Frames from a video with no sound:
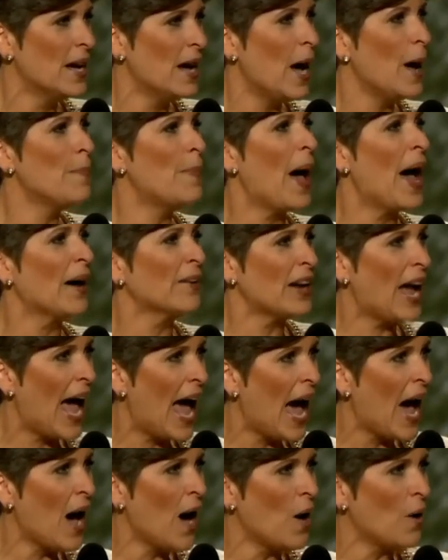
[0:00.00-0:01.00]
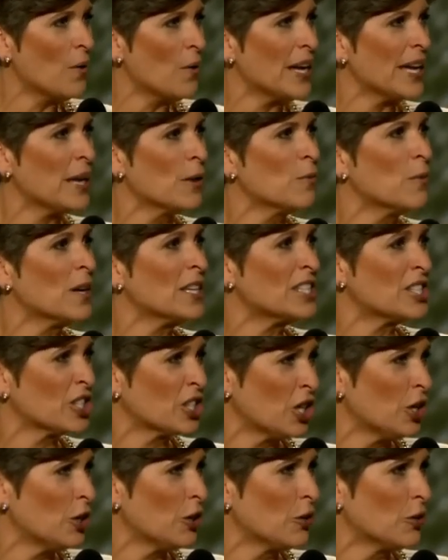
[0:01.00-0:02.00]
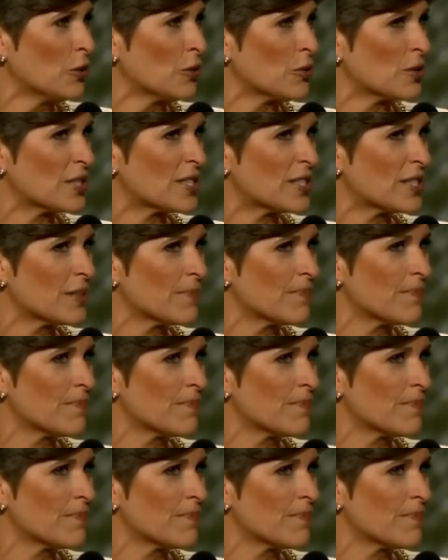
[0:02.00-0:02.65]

about how it was used.